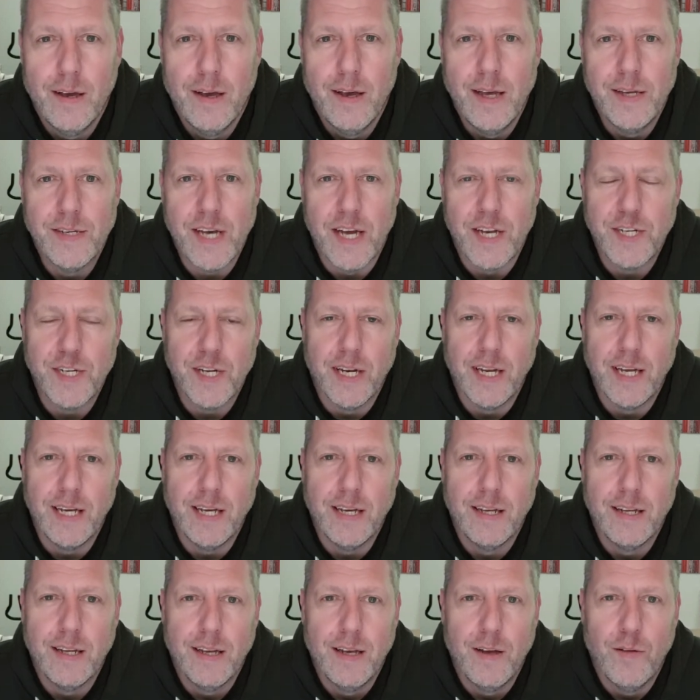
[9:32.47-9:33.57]
is
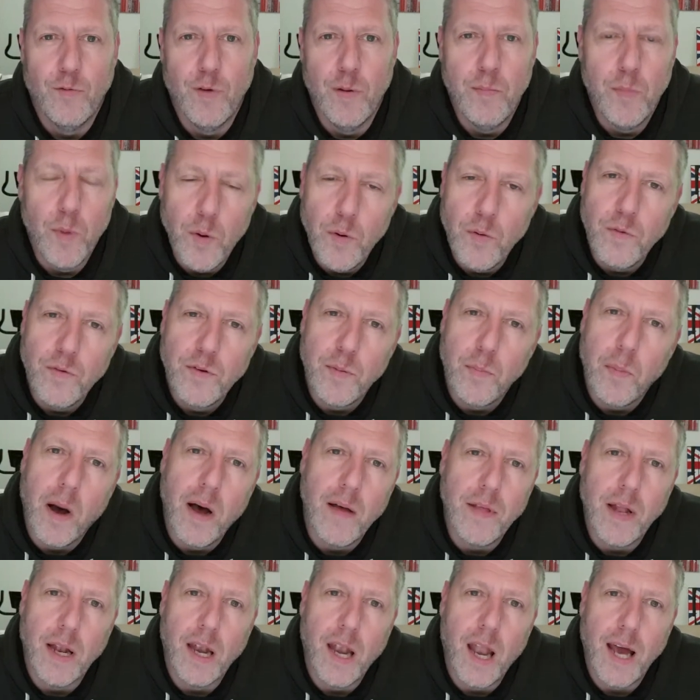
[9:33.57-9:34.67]
actually removed by
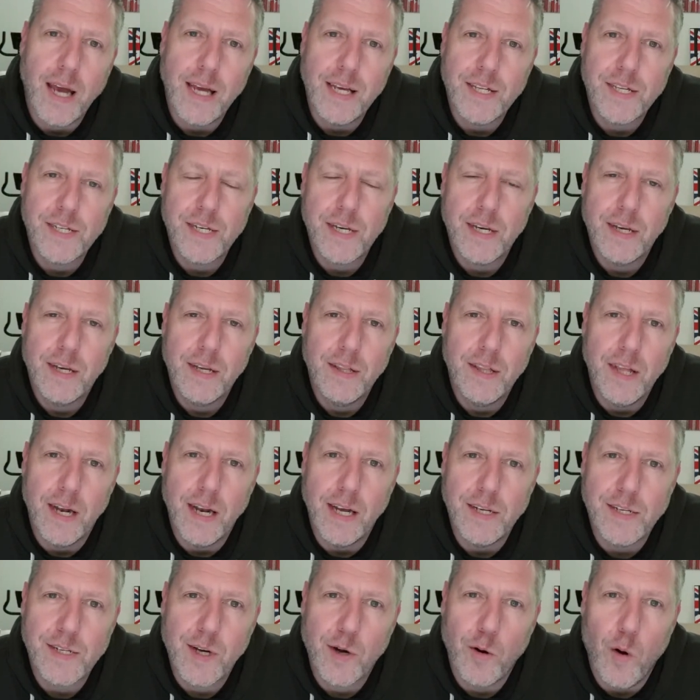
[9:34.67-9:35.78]
the light that
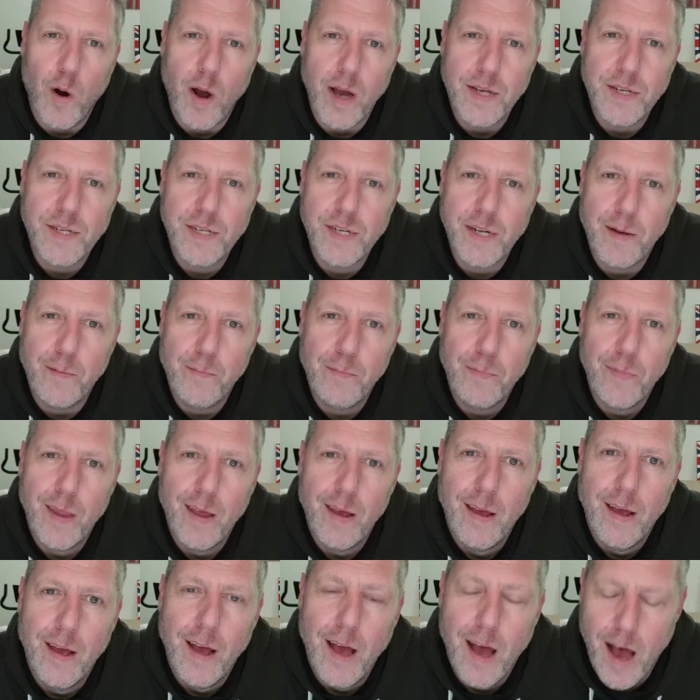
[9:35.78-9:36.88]
is Christ.
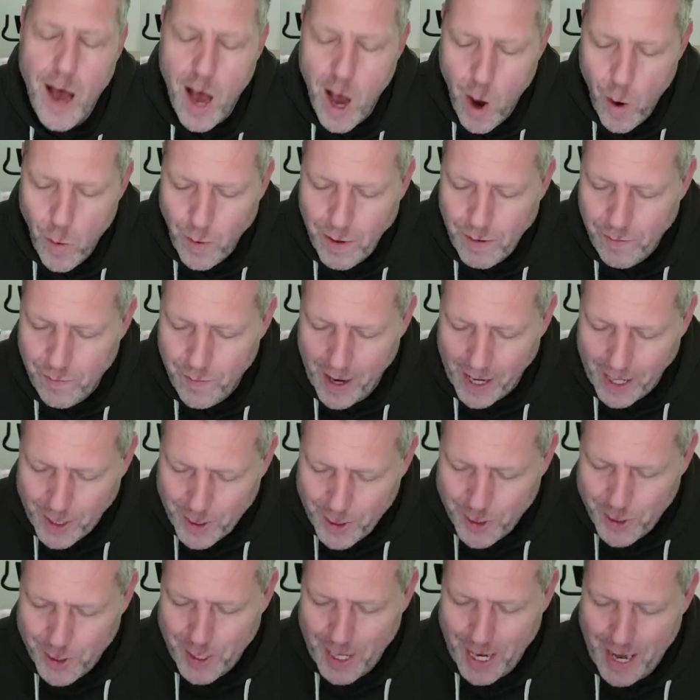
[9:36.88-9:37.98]
Are we
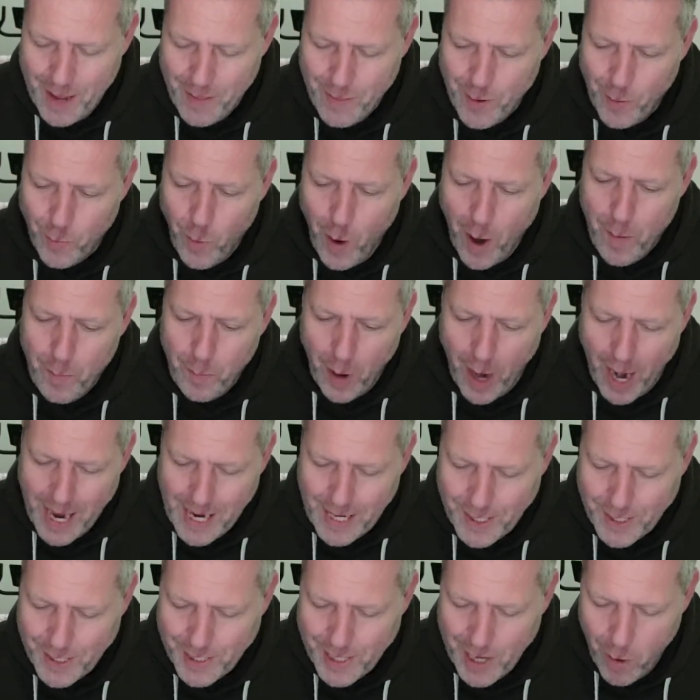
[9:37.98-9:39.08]
fixed in the right
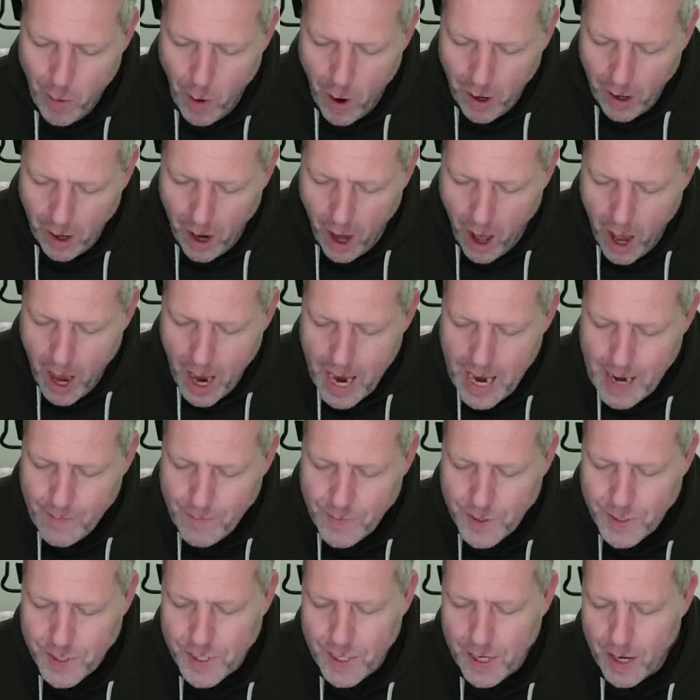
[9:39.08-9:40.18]
place? Are our
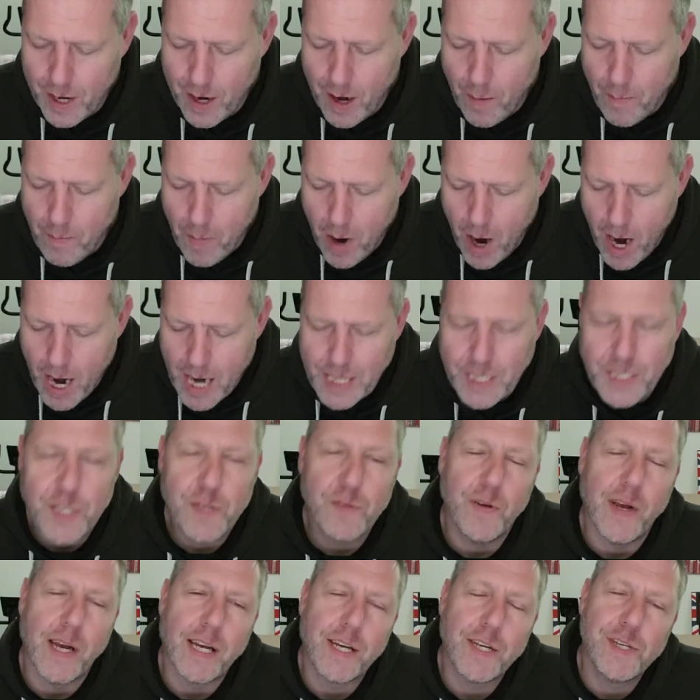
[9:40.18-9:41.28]
lives and our minds
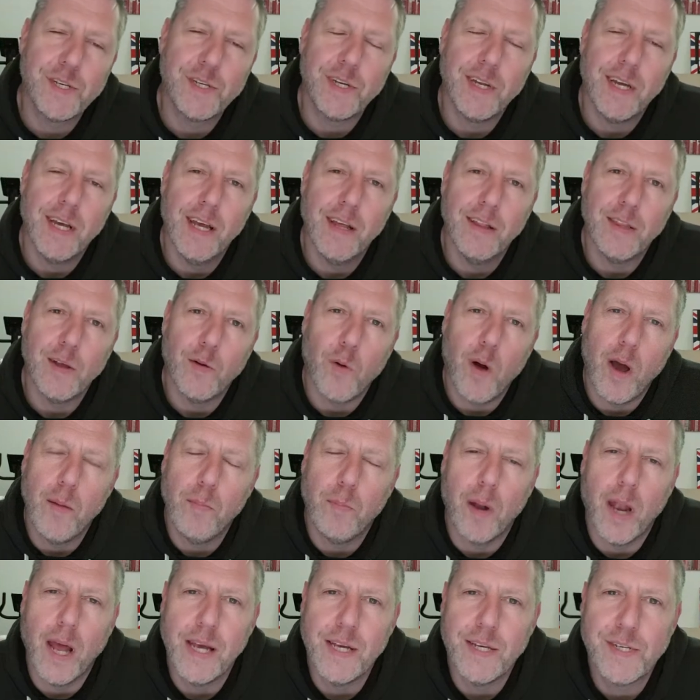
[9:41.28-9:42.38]
fixed in the right
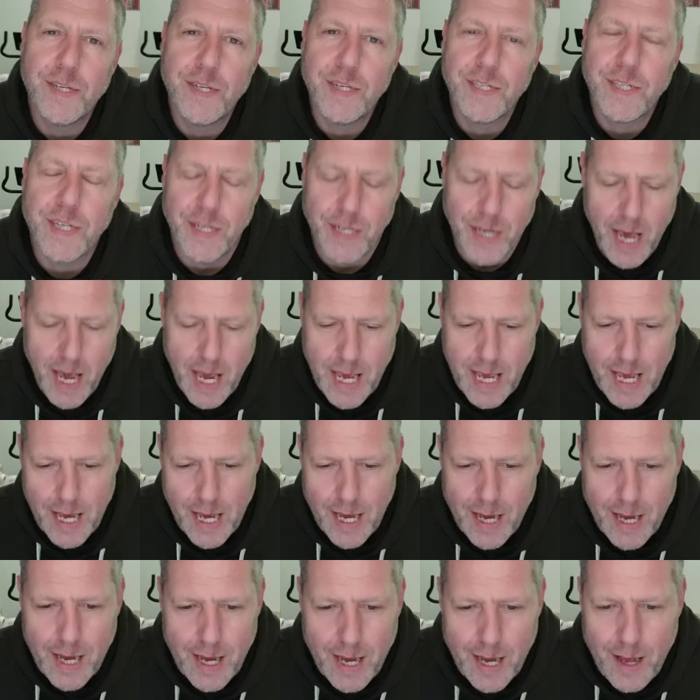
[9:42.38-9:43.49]
place today?
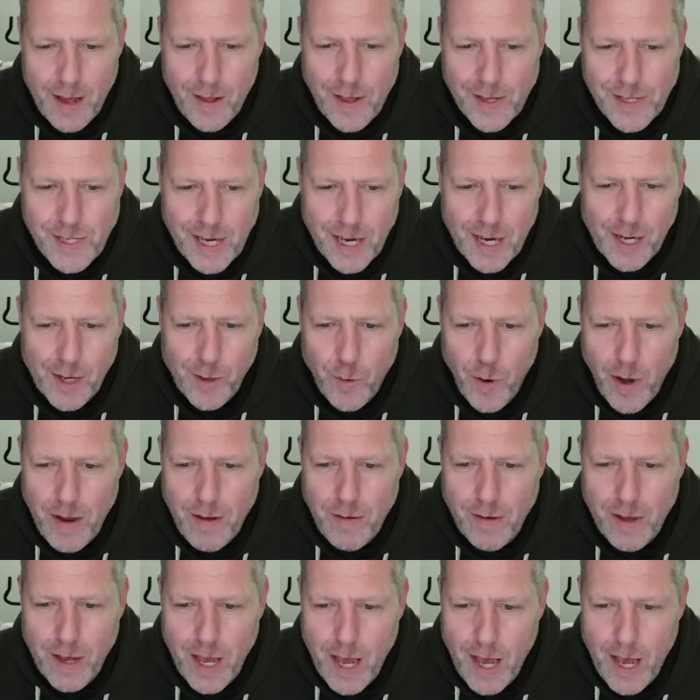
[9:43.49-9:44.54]
There's a great